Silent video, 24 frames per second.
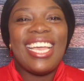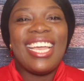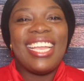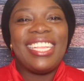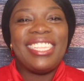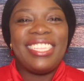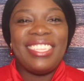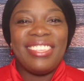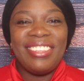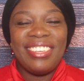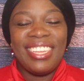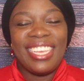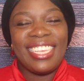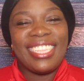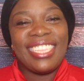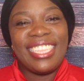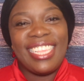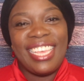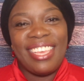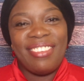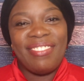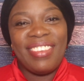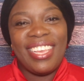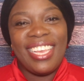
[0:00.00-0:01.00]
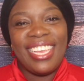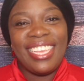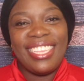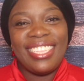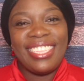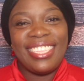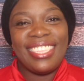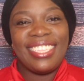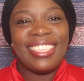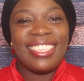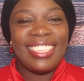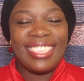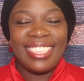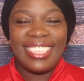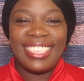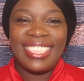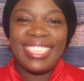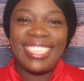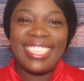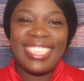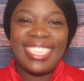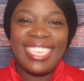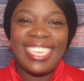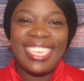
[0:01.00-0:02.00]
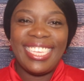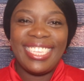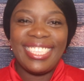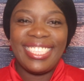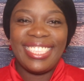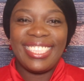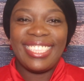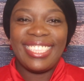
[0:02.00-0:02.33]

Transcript: Until next time guys, see ya.